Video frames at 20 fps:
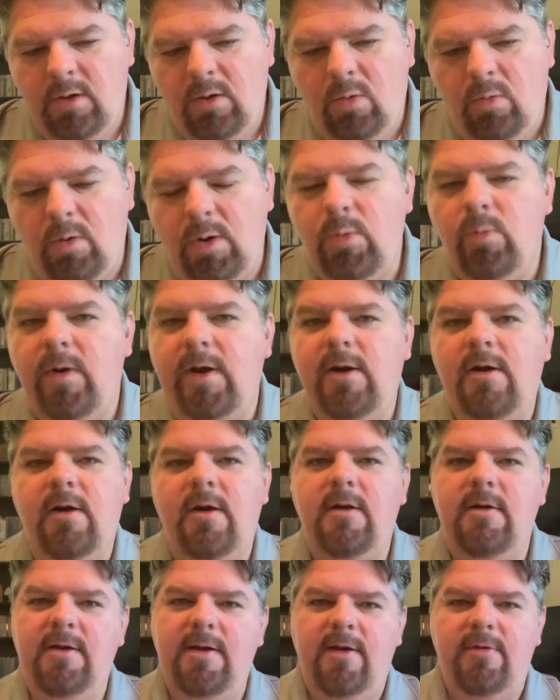one way
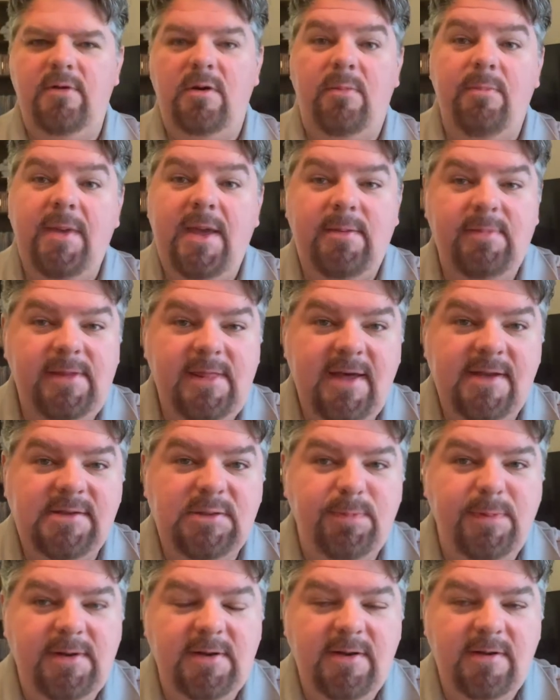or another. And maybe
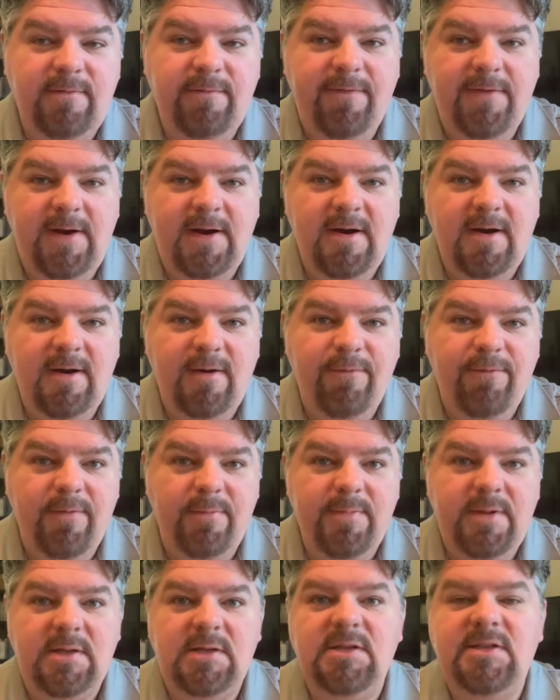that's been unfair for
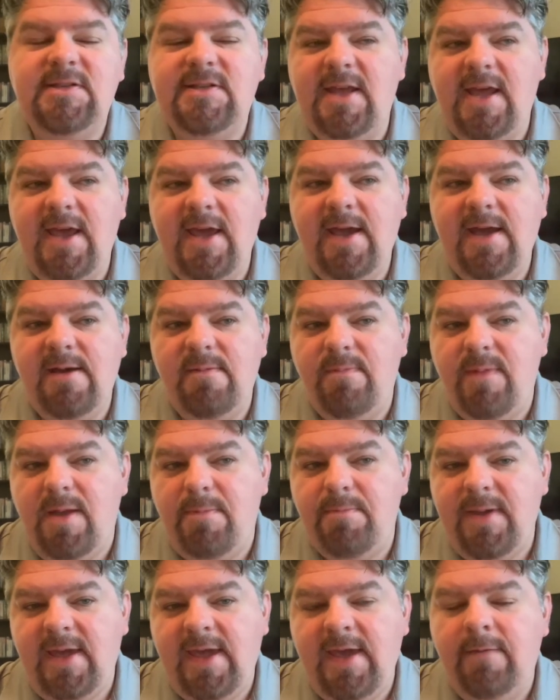me to say. I
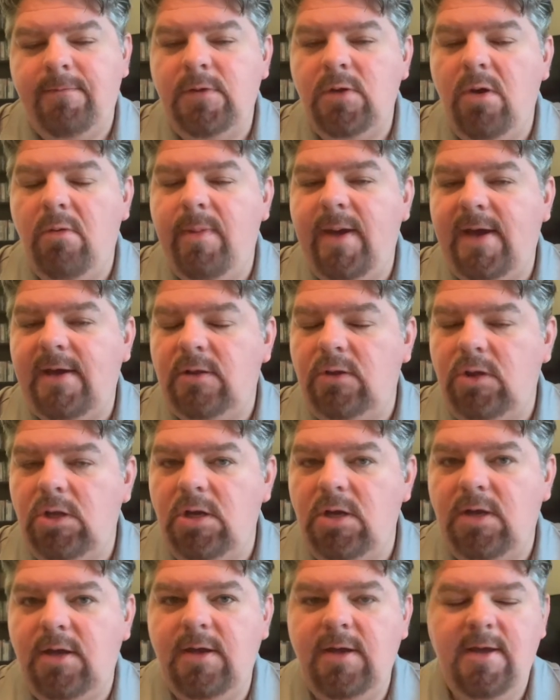may have to go back and
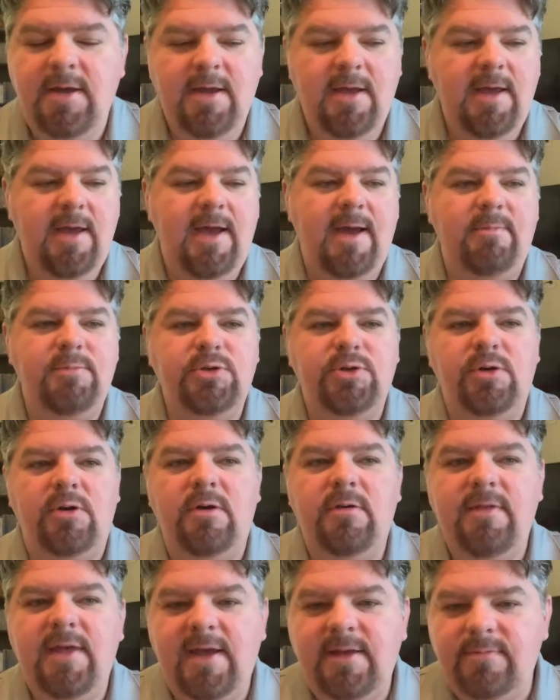look. I'm
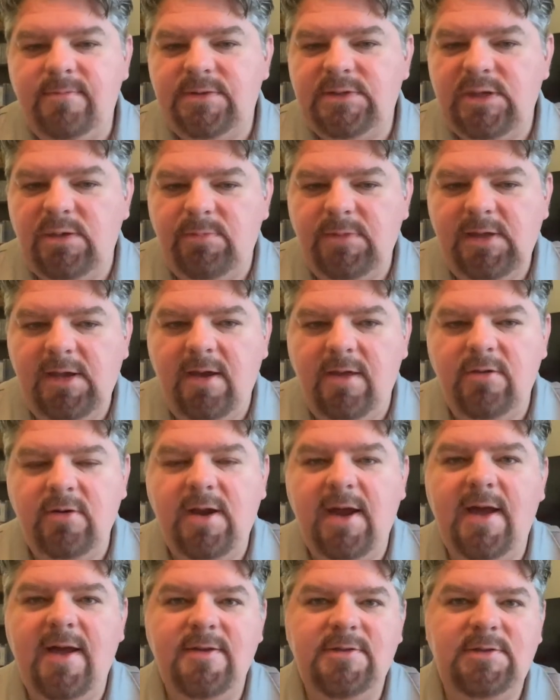sure that some of the other
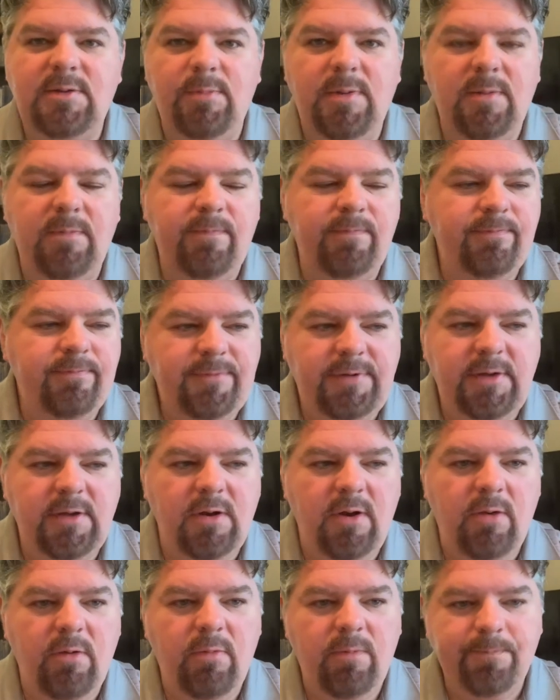guys have been, you
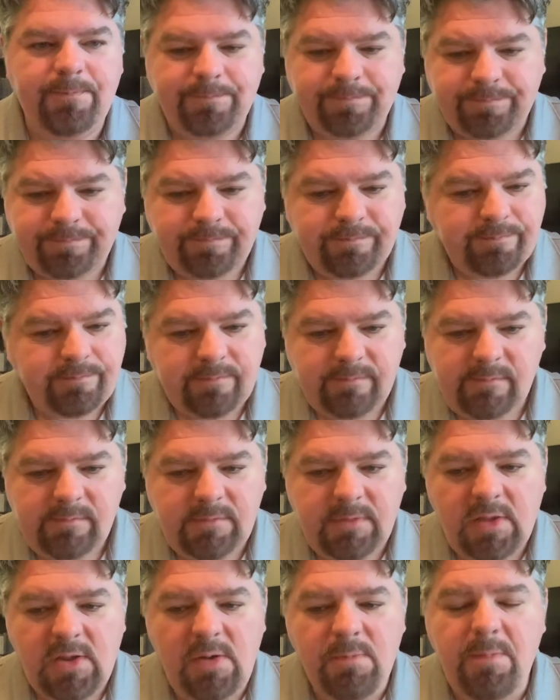know,
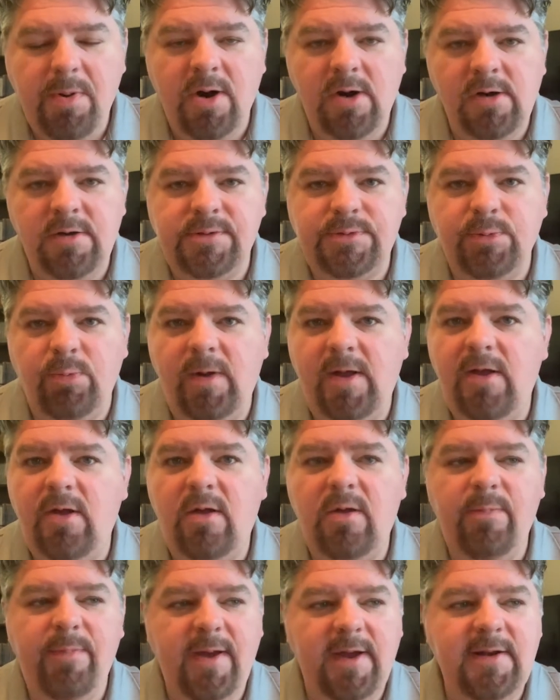burned as
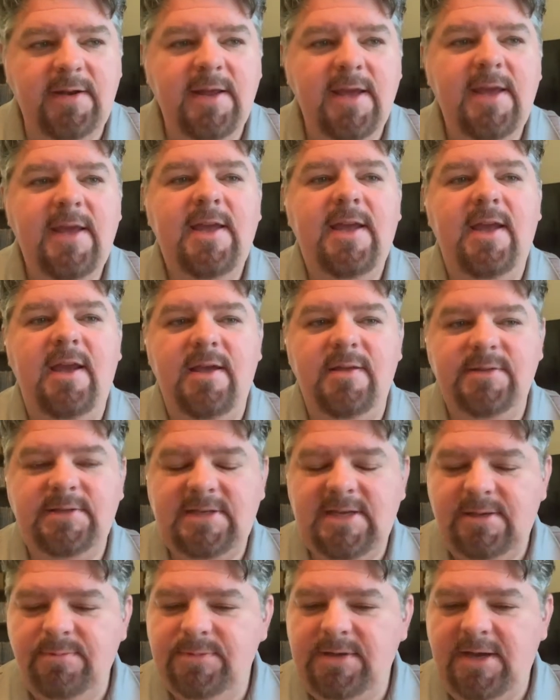well. But it
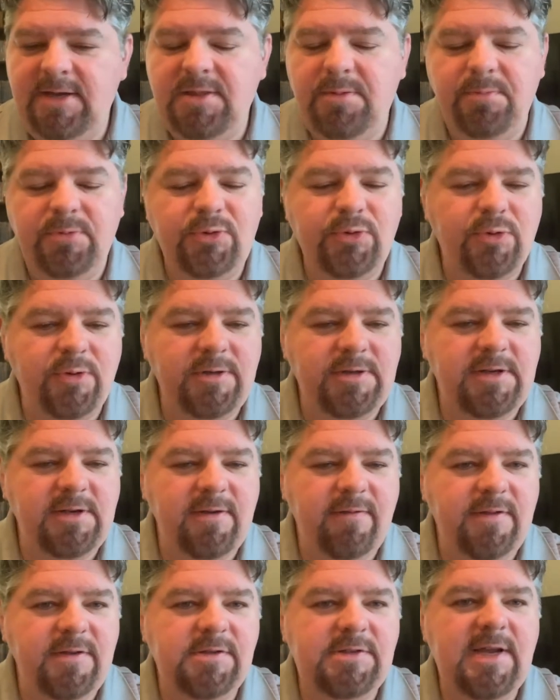seems like the majority
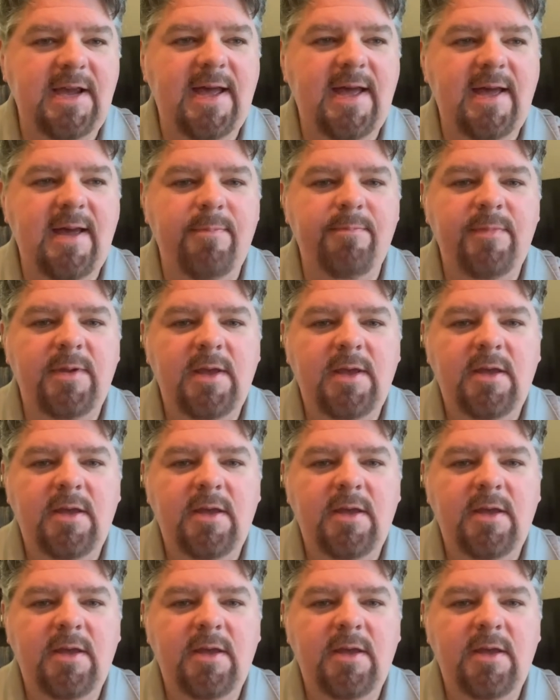of the time,